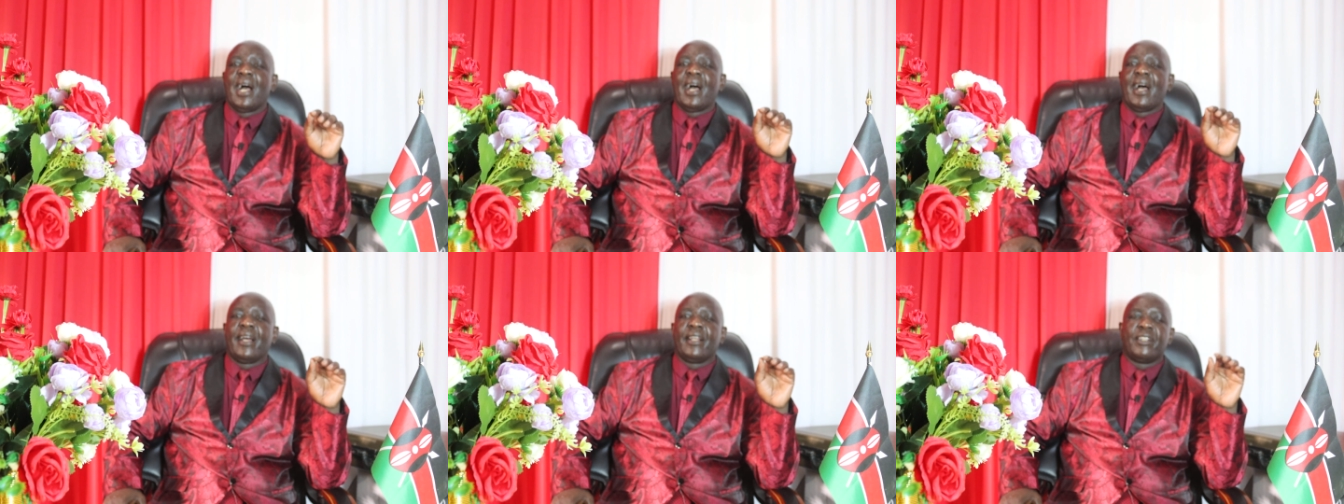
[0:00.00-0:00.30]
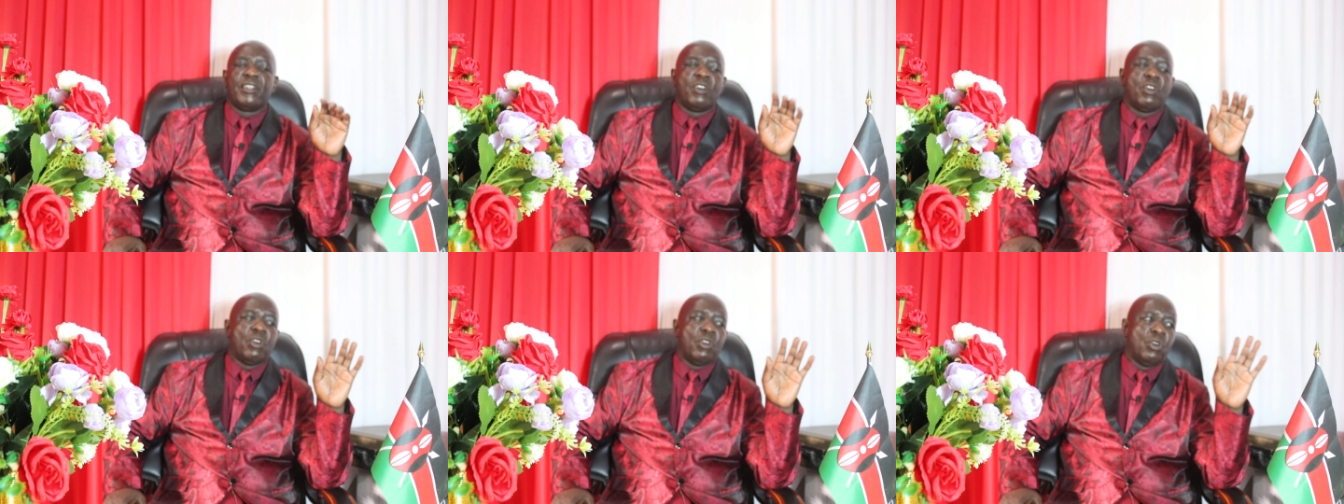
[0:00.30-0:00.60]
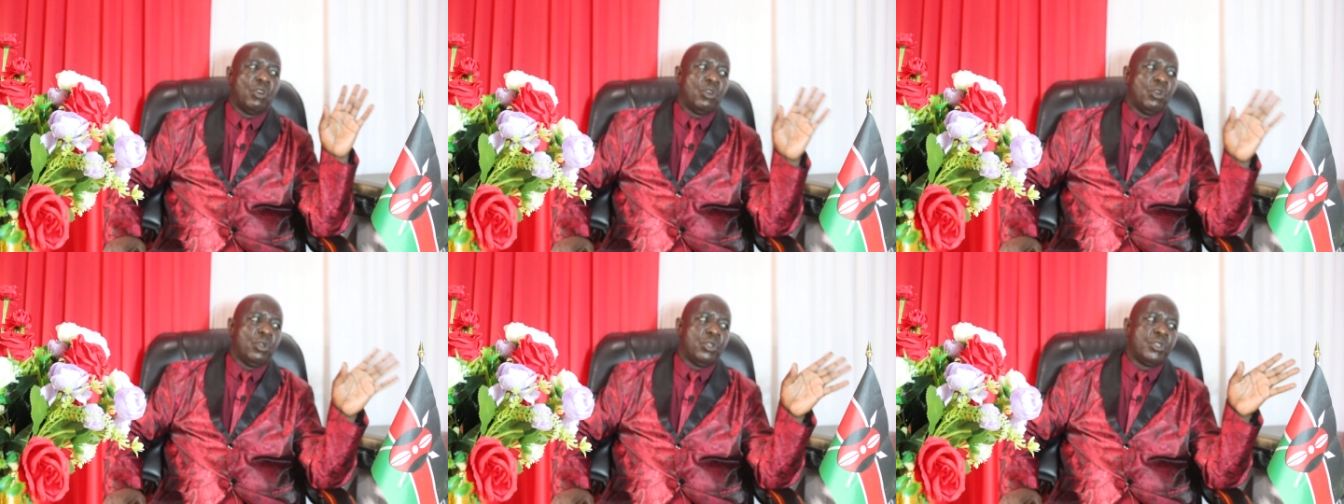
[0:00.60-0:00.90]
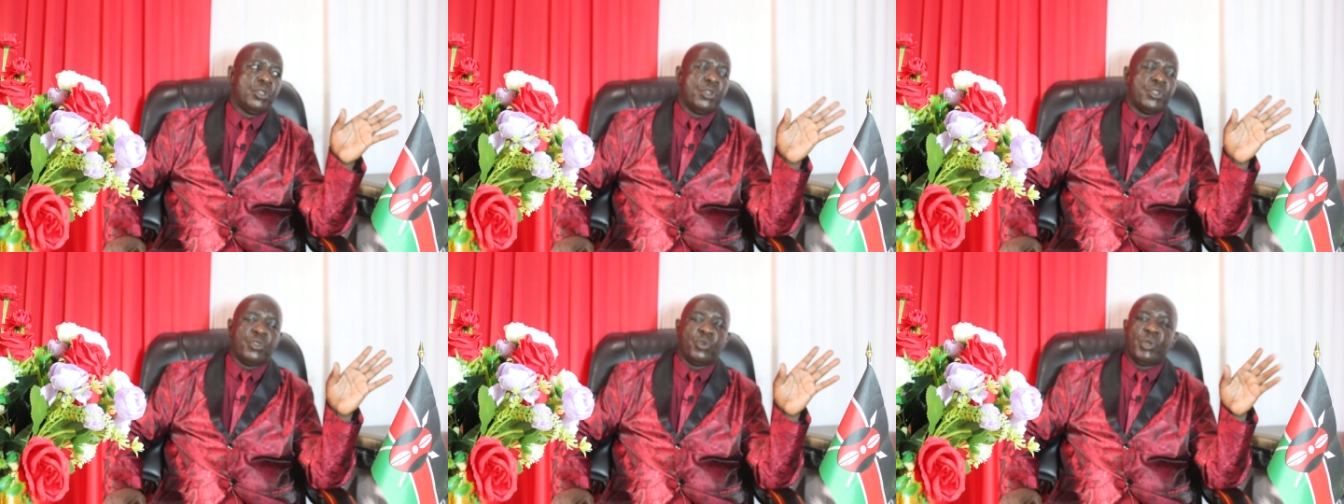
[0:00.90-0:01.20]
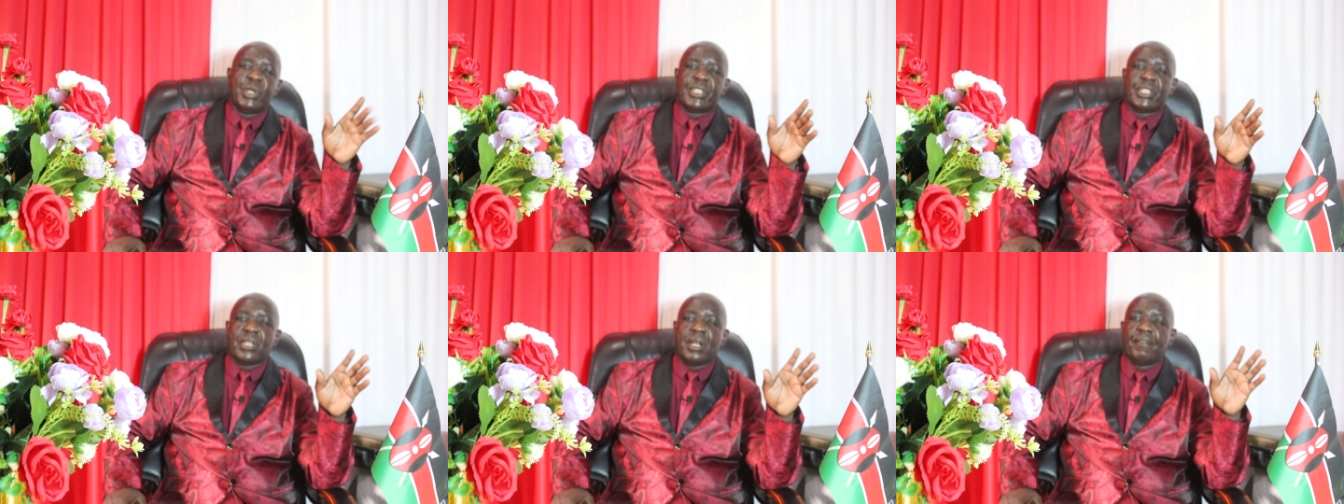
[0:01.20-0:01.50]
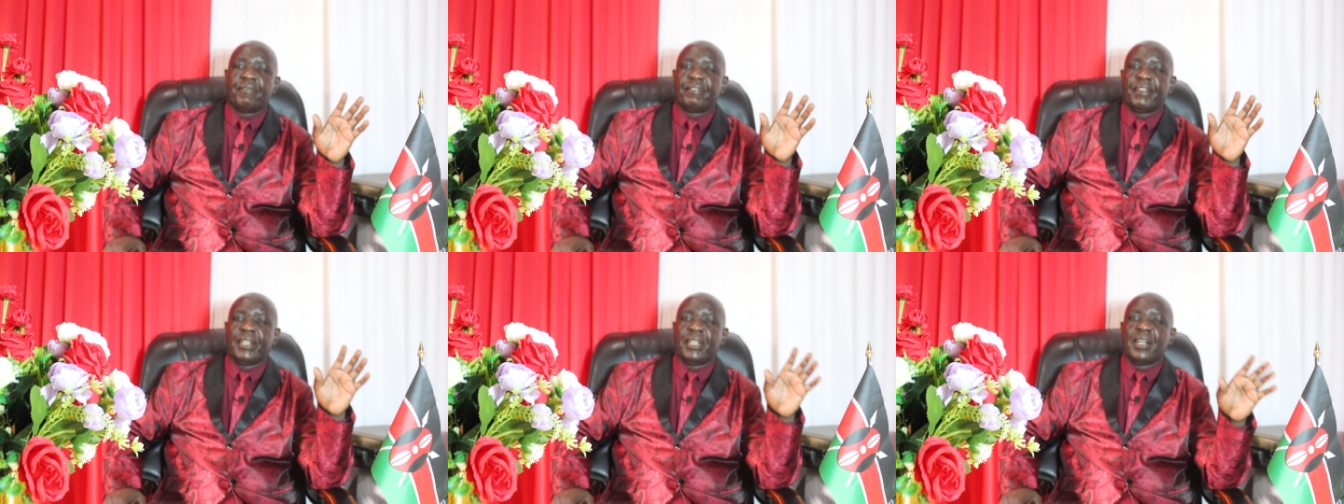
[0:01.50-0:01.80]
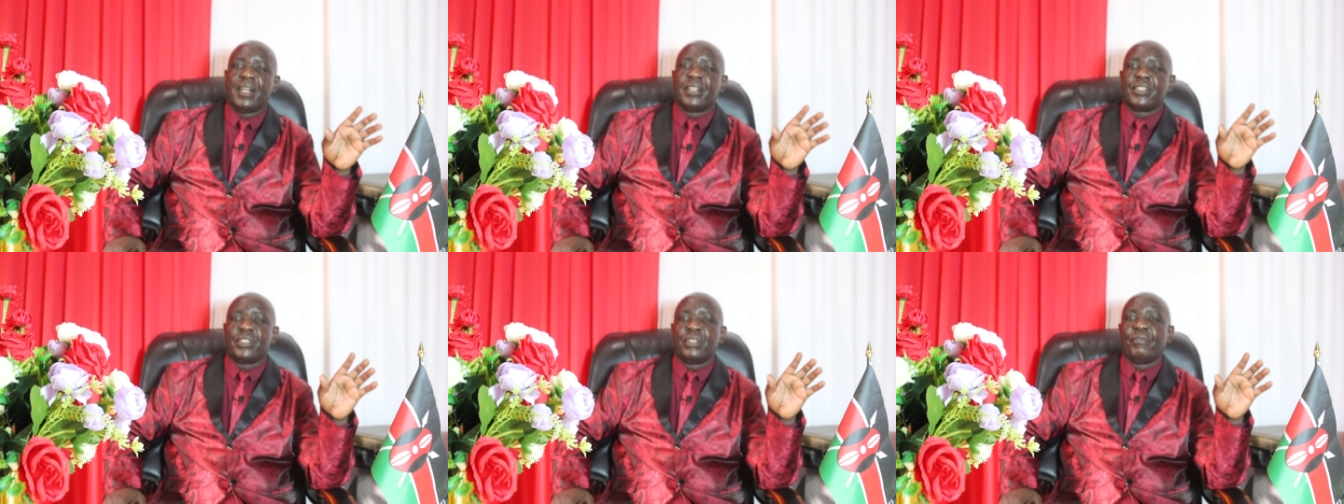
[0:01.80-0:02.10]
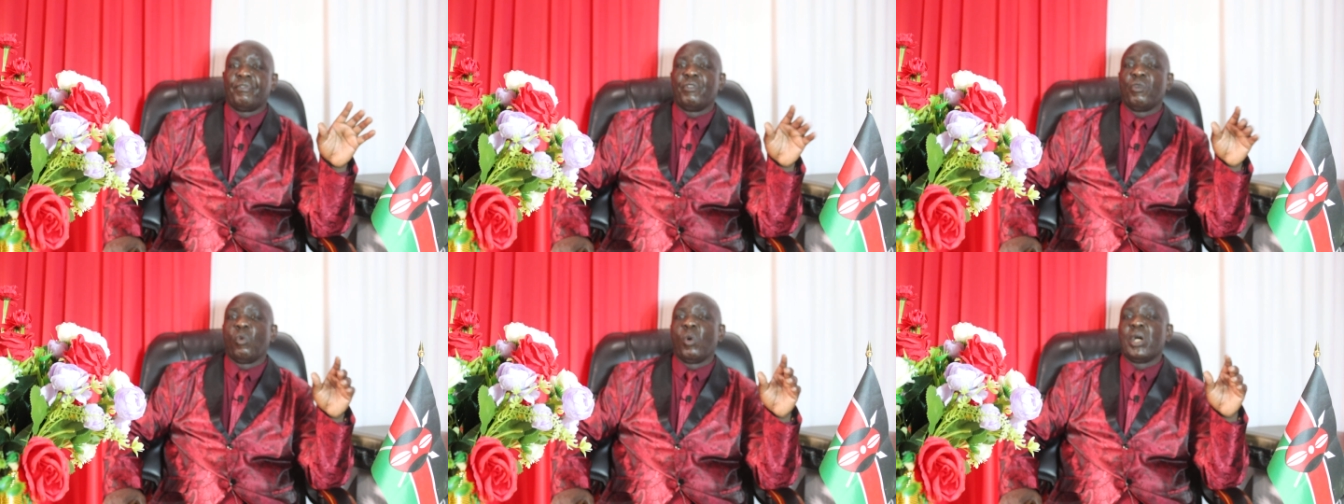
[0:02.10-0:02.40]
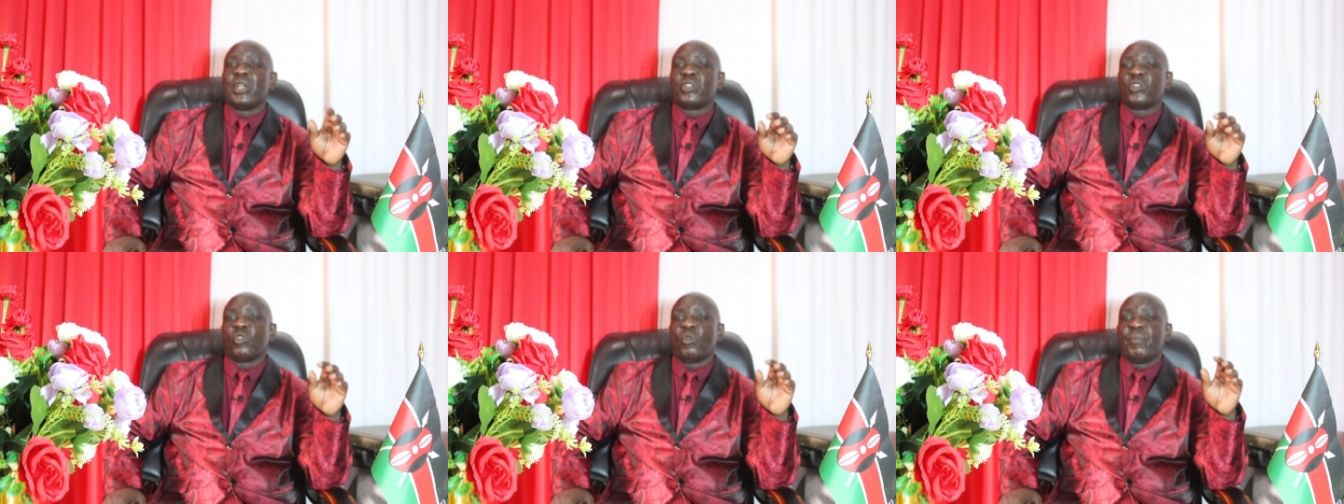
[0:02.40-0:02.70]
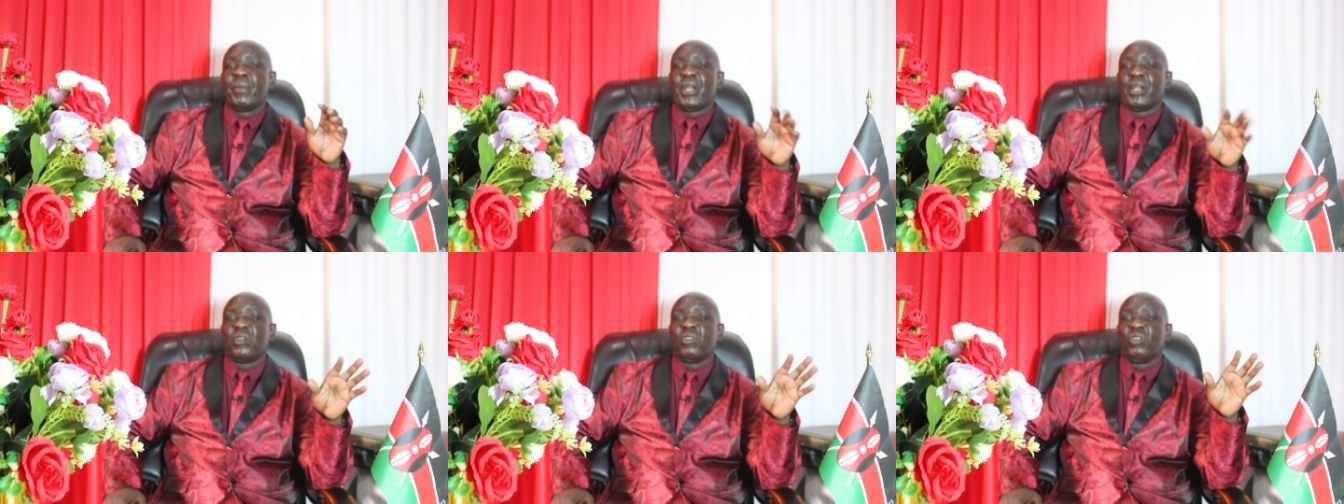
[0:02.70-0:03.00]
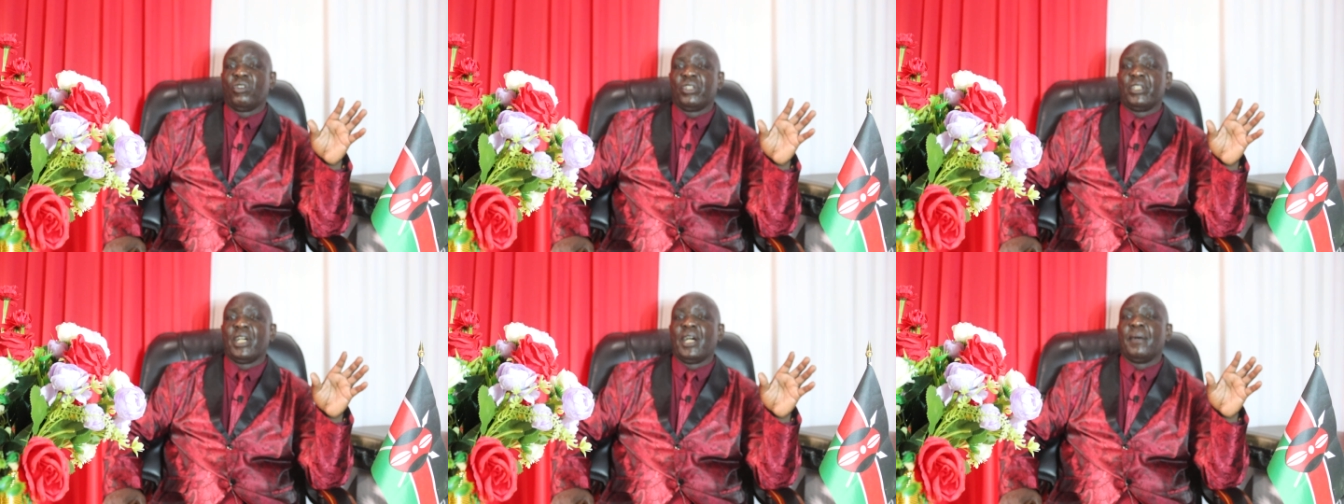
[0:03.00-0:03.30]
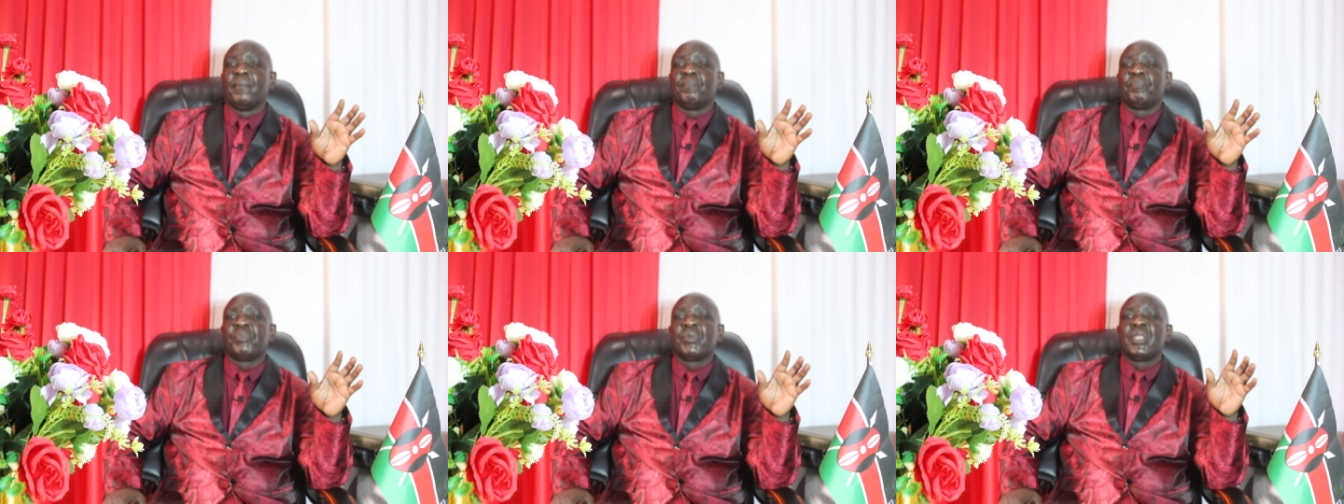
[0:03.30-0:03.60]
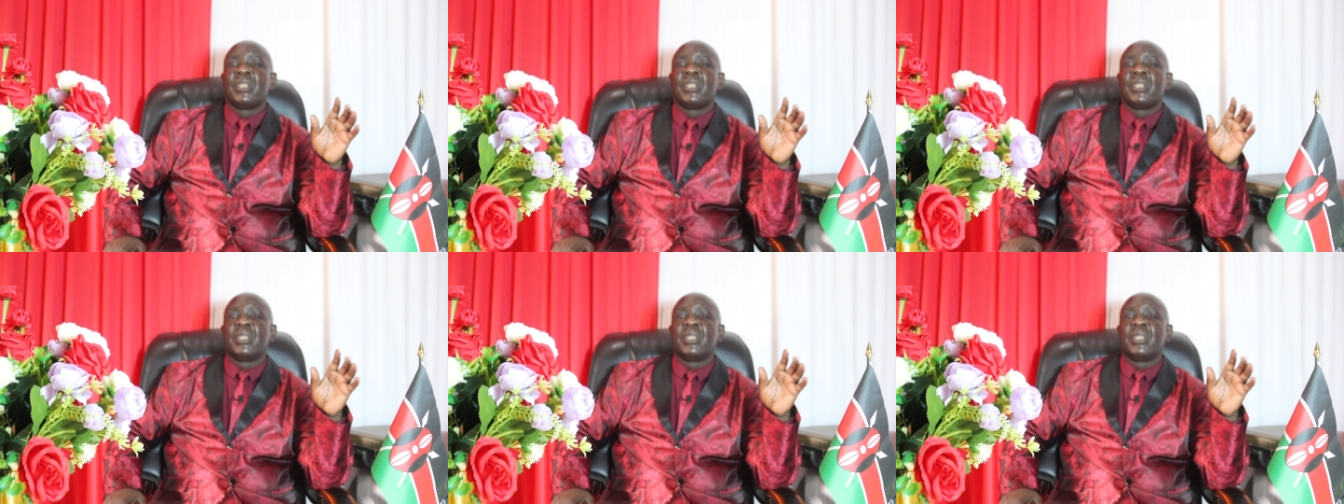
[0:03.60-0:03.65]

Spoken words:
and all those West Africans. If you want to make order,